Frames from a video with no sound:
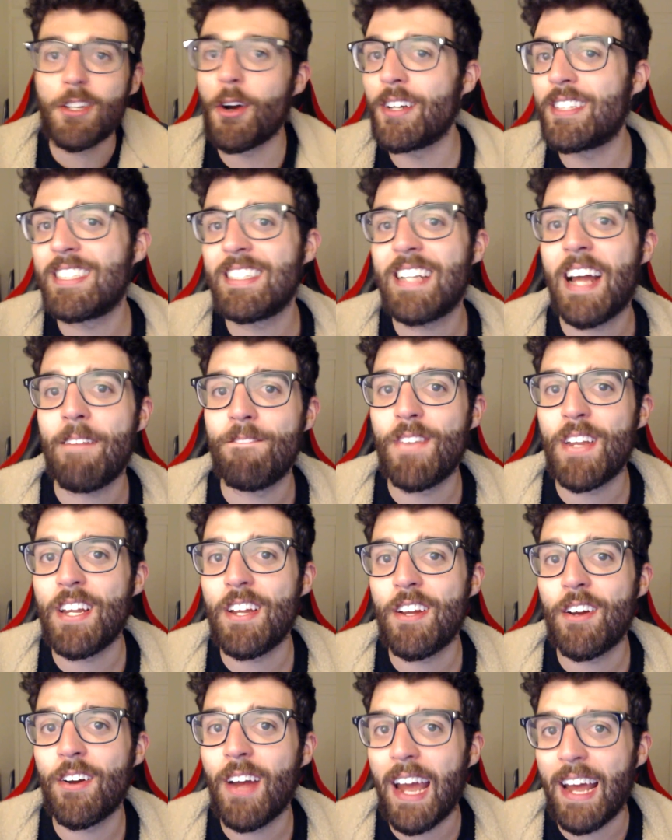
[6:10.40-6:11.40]
go to that
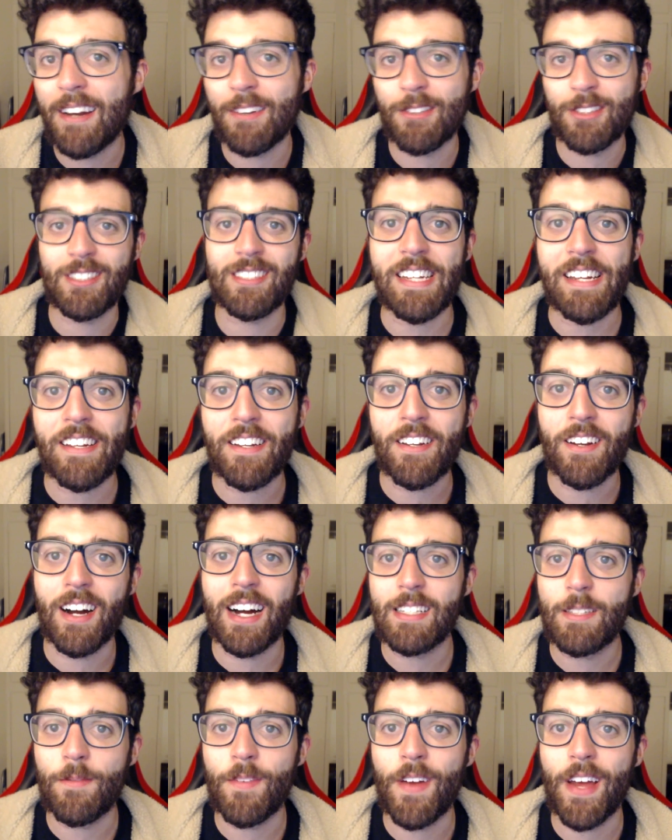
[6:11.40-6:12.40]
video, and I'll see you
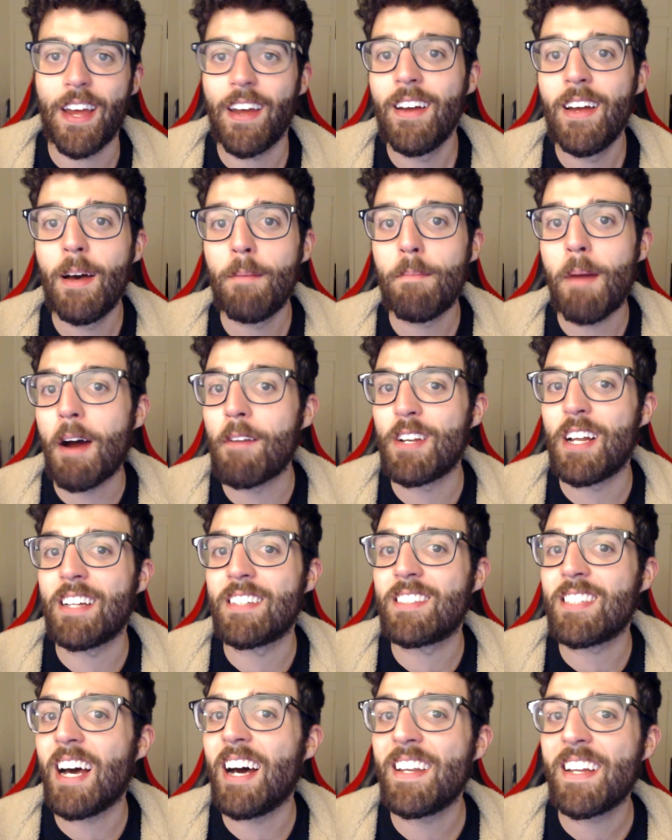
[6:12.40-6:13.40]
guys there. But other than that,
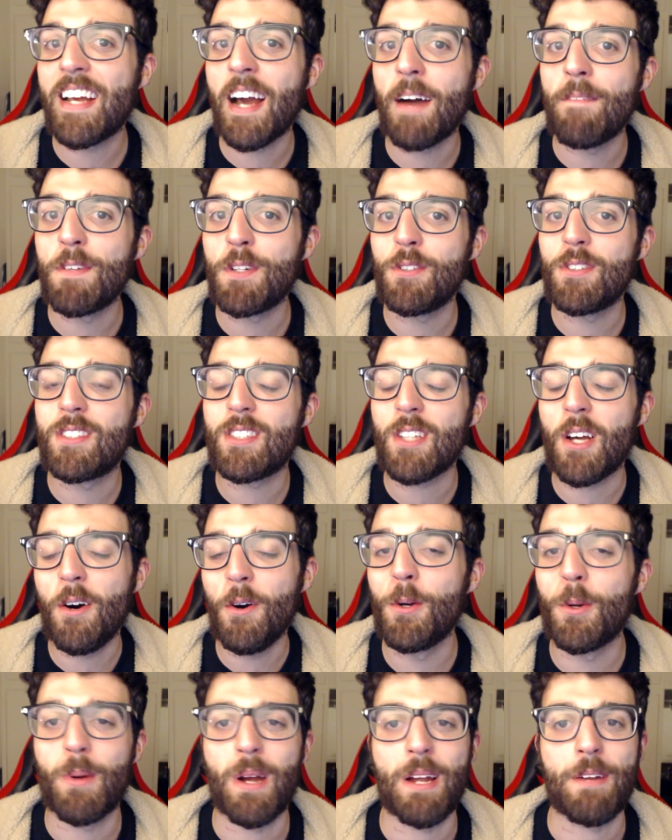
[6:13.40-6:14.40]
it's Undercover Dudes
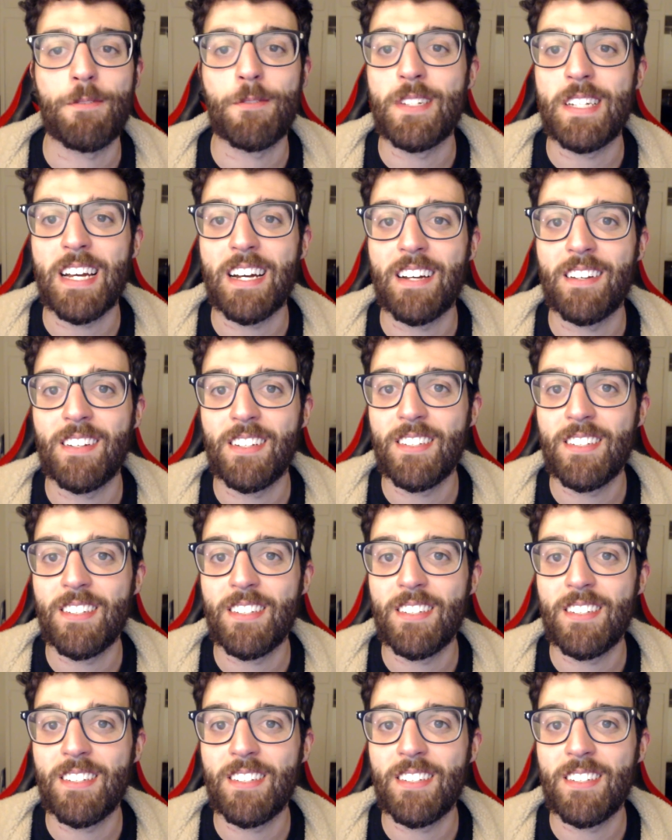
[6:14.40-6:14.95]
all the way from Down